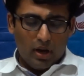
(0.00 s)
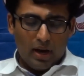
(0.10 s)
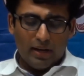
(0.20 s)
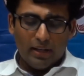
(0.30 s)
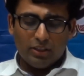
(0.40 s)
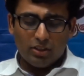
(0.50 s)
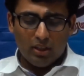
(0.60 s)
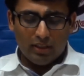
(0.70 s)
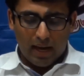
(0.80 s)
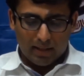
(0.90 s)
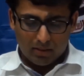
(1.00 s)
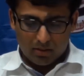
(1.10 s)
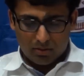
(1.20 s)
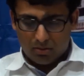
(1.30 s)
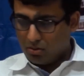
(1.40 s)
Additional
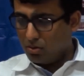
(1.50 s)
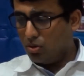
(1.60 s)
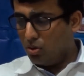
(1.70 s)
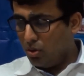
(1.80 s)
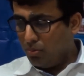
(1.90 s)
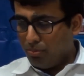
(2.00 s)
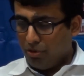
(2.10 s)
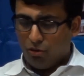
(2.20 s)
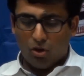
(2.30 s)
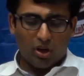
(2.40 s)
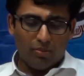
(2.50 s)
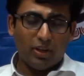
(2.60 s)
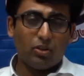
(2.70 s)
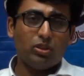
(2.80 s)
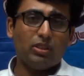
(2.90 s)
tax. Before
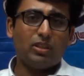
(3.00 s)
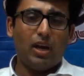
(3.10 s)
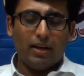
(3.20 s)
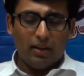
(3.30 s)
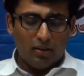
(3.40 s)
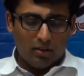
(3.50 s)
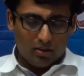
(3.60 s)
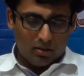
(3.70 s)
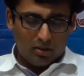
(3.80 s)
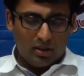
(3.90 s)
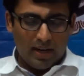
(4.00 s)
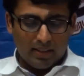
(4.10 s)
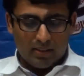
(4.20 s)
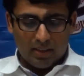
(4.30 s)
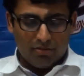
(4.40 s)
coming to this slide,
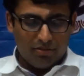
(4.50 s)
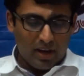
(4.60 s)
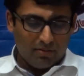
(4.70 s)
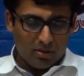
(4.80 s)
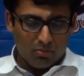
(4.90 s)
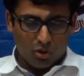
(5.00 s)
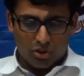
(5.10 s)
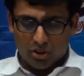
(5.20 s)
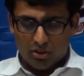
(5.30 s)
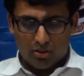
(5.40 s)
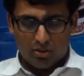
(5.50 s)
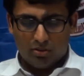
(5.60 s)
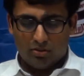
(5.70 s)
let's see if we have some questions.